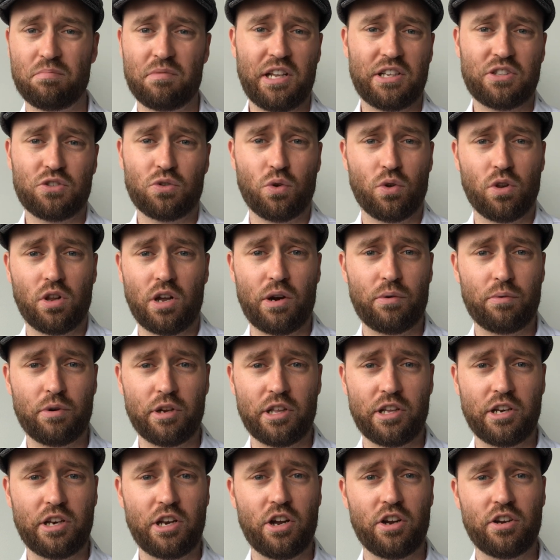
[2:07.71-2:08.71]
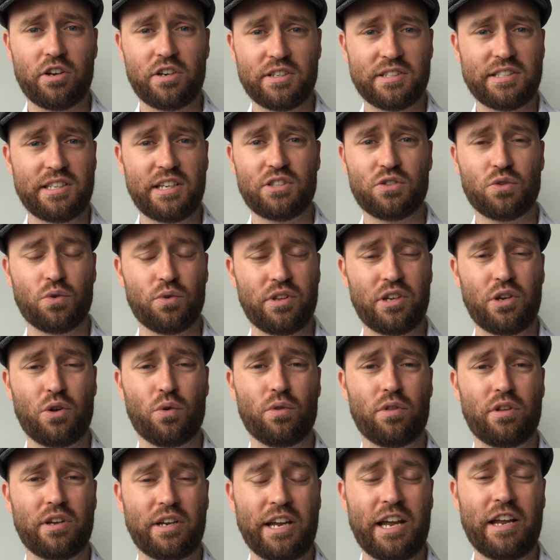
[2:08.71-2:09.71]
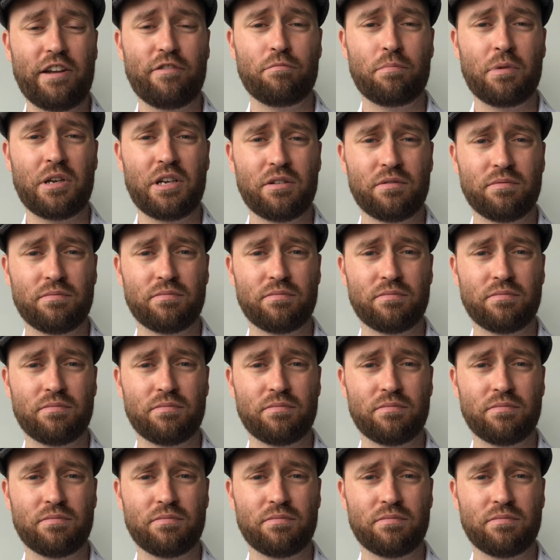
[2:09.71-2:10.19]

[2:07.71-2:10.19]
That's all I really know, because that's all the author gave me.